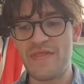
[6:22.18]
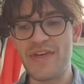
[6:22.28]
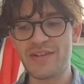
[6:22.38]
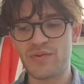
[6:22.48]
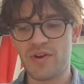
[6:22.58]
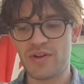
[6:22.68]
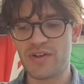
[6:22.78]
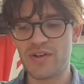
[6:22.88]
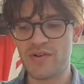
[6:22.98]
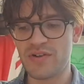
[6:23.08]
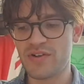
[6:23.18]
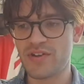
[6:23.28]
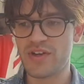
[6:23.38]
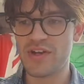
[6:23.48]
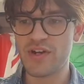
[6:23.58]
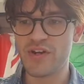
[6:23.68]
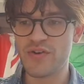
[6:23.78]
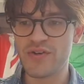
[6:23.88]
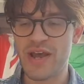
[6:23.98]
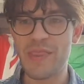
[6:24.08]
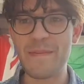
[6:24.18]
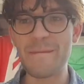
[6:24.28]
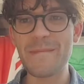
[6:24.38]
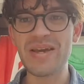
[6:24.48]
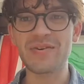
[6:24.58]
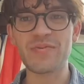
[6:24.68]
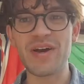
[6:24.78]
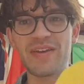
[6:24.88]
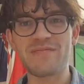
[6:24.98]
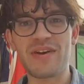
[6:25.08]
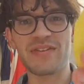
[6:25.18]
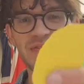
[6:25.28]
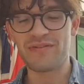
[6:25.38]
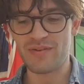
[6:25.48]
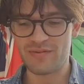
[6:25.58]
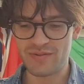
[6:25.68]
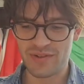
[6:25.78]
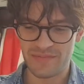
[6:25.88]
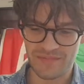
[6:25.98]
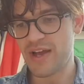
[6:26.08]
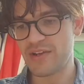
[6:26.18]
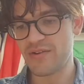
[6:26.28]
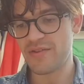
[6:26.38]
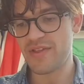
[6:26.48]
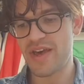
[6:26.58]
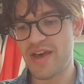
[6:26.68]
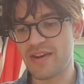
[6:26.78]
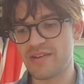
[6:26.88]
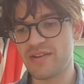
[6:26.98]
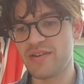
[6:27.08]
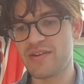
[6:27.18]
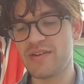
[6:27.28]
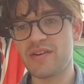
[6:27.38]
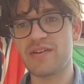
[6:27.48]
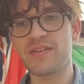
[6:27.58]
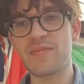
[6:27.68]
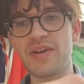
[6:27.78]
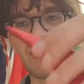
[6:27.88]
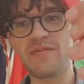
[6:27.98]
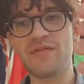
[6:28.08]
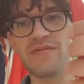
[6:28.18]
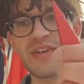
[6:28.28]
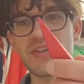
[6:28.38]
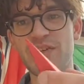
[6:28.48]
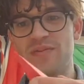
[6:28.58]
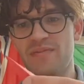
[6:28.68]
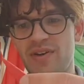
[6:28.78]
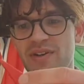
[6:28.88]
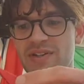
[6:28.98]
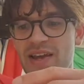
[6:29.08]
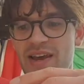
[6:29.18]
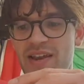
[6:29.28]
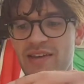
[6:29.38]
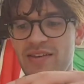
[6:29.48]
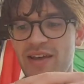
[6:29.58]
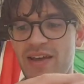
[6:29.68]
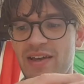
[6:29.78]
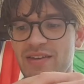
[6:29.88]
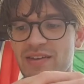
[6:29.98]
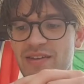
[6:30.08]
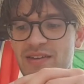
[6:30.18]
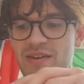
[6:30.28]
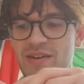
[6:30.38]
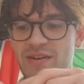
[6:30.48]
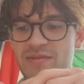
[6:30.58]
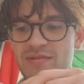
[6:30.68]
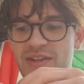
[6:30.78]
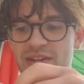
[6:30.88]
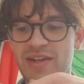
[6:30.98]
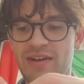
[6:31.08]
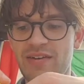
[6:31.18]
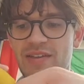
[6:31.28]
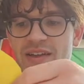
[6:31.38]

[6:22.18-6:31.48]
this one, you're just going to glue down the middle where you've made the fold. And you're then going to pick up your fish by its tail end and hold it down like